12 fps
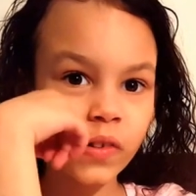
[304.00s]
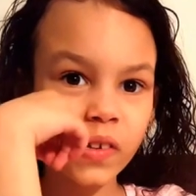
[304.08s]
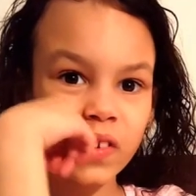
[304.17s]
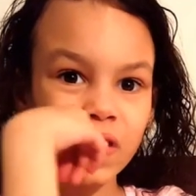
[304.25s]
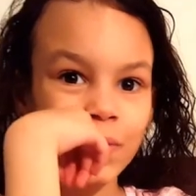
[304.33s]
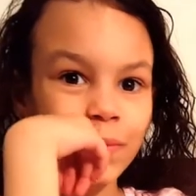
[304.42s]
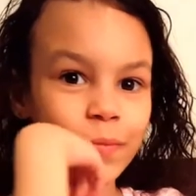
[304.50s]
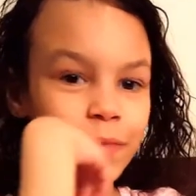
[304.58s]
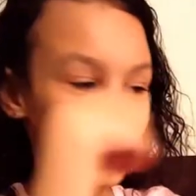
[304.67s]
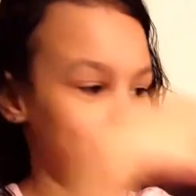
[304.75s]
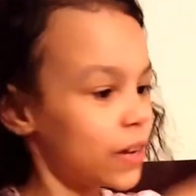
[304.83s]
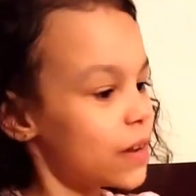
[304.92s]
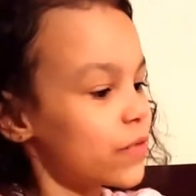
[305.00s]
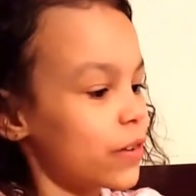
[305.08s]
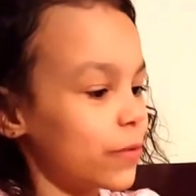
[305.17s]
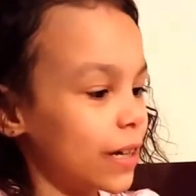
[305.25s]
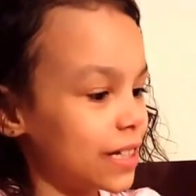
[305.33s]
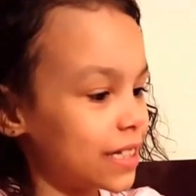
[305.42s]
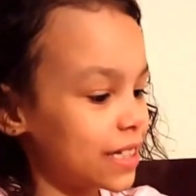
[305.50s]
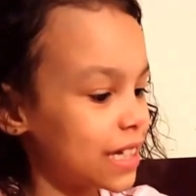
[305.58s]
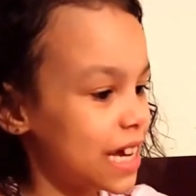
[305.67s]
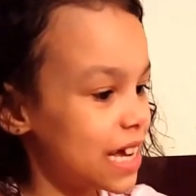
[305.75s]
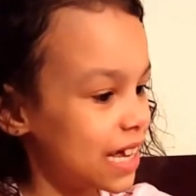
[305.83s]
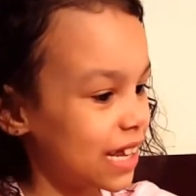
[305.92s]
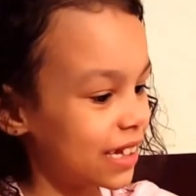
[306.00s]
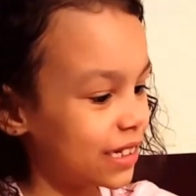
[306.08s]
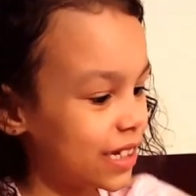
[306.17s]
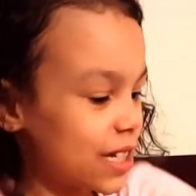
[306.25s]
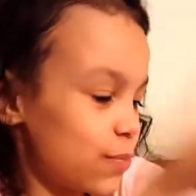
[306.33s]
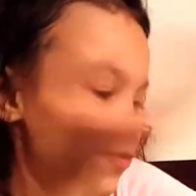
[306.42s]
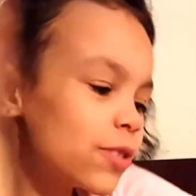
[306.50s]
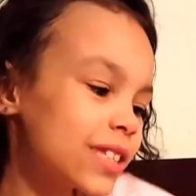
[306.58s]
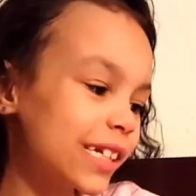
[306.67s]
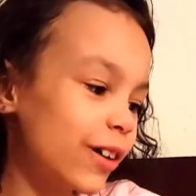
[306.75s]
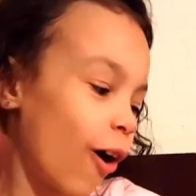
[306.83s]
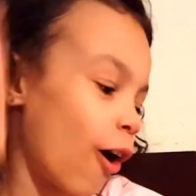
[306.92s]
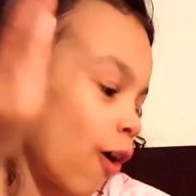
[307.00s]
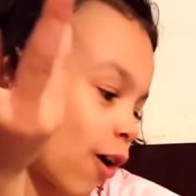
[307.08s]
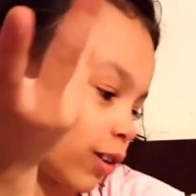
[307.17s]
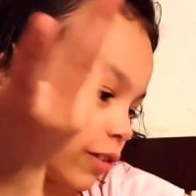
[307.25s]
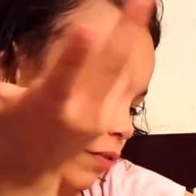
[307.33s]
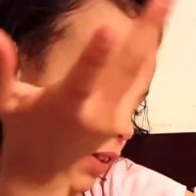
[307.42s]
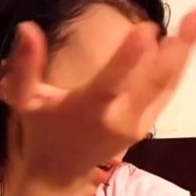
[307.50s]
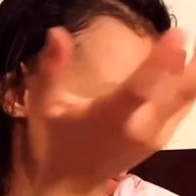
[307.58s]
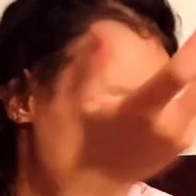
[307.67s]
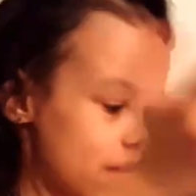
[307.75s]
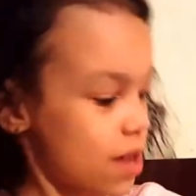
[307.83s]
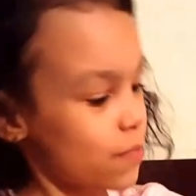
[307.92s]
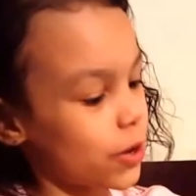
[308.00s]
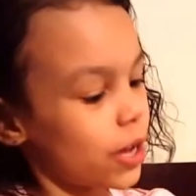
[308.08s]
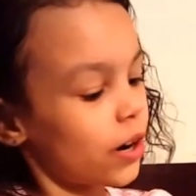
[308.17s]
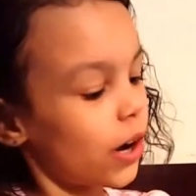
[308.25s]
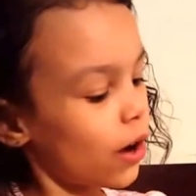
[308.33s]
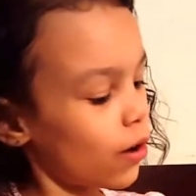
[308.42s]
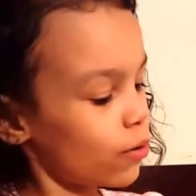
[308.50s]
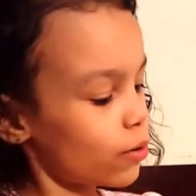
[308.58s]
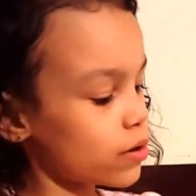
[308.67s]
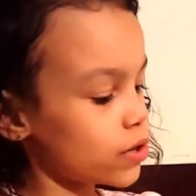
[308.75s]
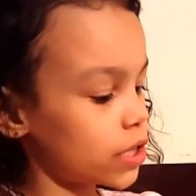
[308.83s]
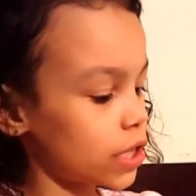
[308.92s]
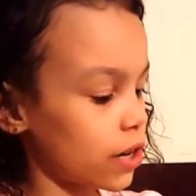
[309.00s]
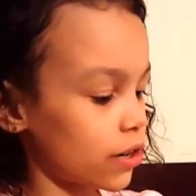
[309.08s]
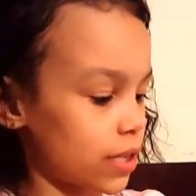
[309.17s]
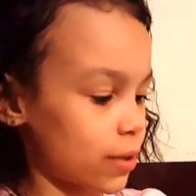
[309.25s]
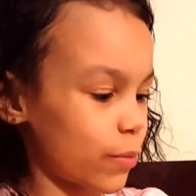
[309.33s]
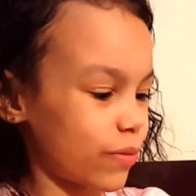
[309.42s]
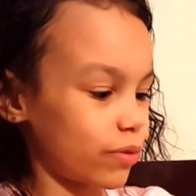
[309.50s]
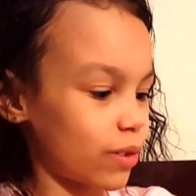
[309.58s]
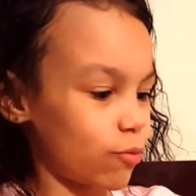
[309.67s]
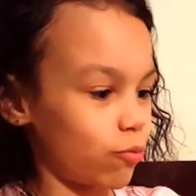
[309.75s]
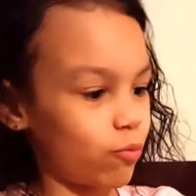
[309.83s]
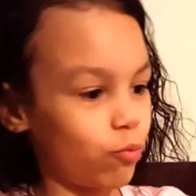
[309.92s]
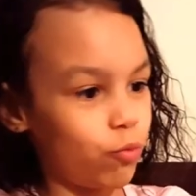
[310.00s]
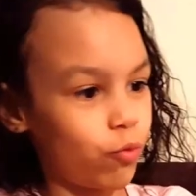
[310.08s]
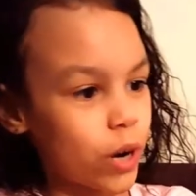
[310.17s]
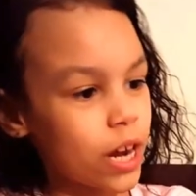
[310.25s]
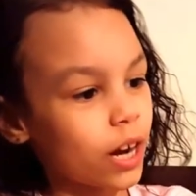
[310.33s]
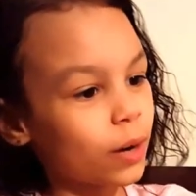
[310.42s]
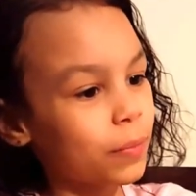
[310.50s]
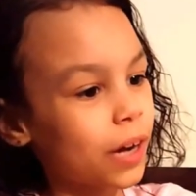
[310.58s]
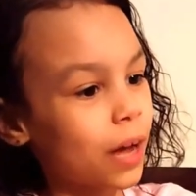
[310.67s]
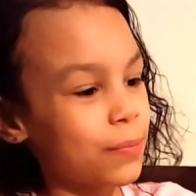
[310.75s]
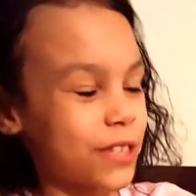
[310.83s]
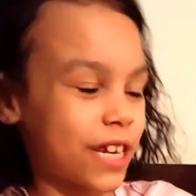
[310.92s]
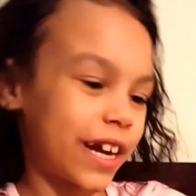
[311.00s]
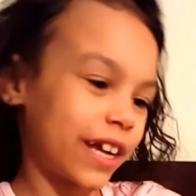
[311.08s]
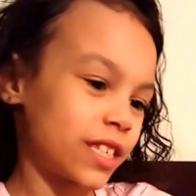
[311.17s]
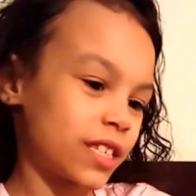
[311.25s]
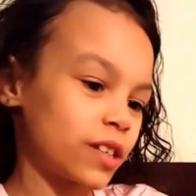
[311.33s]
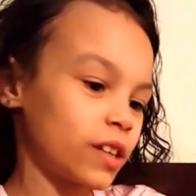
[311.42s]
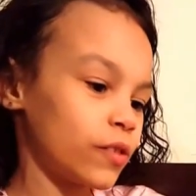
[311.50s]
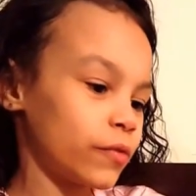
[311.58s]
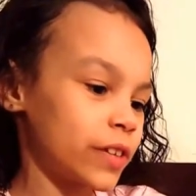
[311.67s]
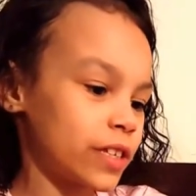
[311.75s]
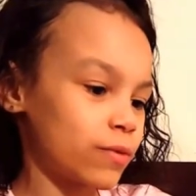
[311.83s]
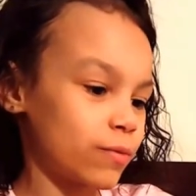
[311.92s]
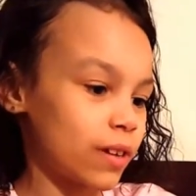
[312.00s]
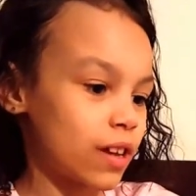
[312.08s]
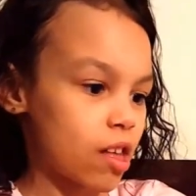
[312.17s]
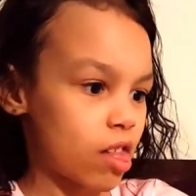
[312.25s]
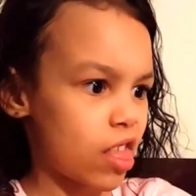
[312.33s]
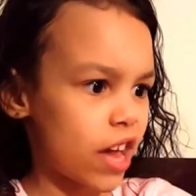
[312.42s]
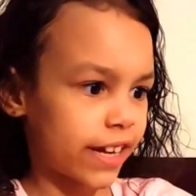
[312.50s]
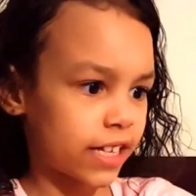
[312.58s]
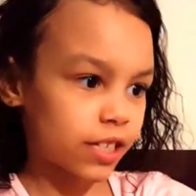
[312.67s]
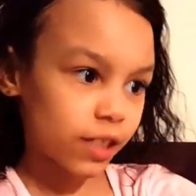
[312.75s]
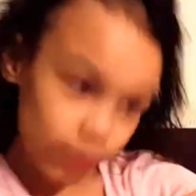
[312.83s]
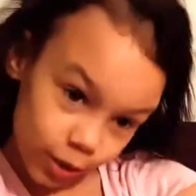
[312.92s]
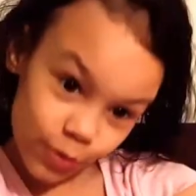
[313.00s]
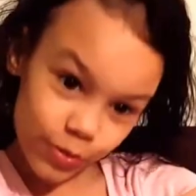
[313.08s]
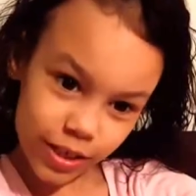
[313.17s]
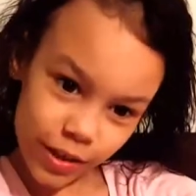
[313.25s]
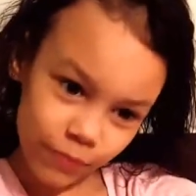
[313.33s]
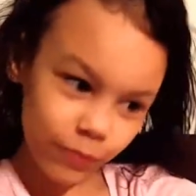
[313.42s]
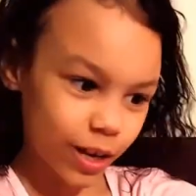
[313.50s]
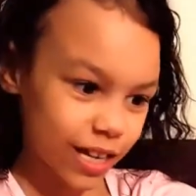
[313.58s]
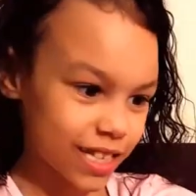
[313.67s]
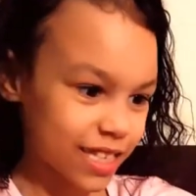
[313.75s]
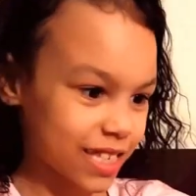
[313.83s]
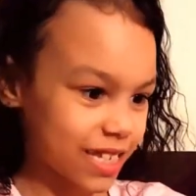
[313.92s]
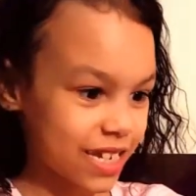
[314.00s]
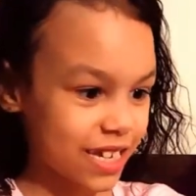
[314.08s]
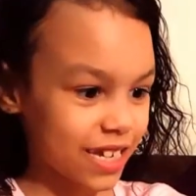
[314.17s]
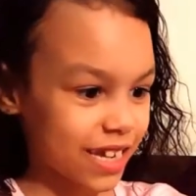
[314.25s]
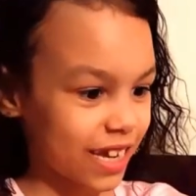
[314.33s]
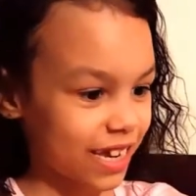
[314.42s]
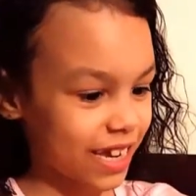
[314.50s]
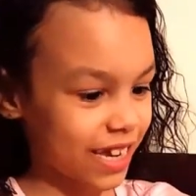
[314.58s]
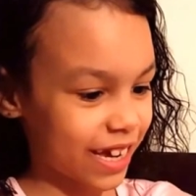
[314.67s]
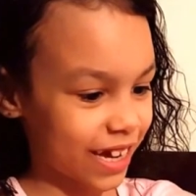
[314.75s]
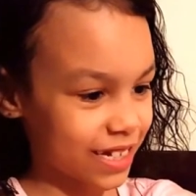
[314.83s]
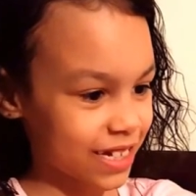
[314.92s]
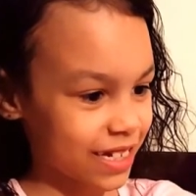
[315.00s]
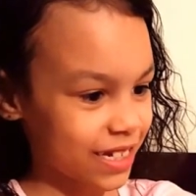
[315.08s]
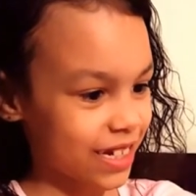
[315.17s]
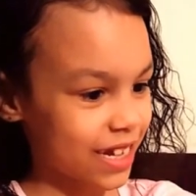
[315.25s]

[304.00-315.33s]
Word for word: show you some of my favorite ones. It's mostly all of them, but I'll share some of the rare pops and exclusive, one, exclusive ones and